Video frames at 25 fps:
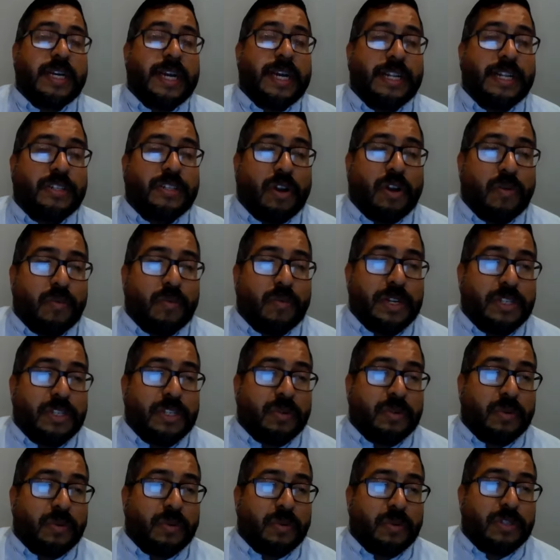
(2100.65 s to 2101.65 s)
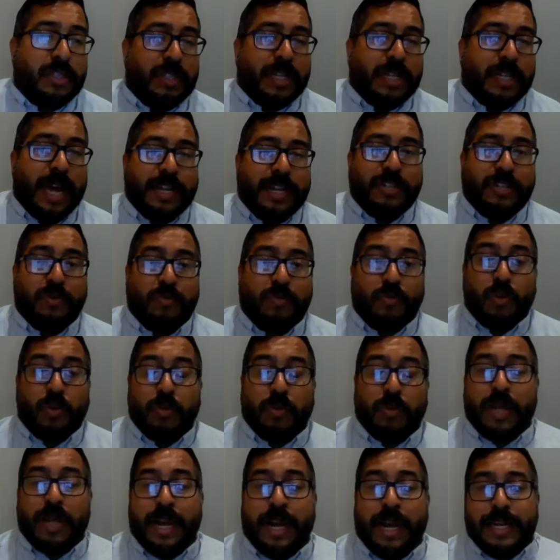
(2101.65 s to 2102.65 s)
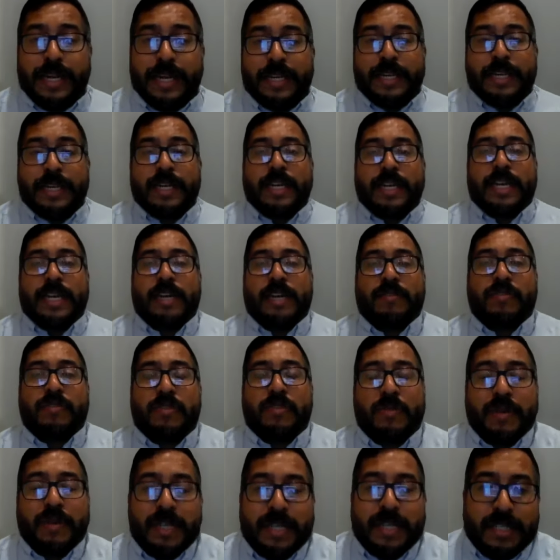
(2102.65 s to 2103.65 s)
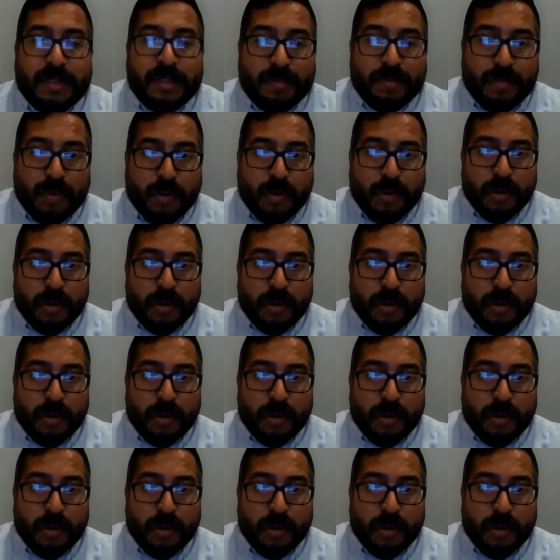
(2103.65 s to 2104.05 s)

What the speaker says: It's our resource / warm line. If somebody needs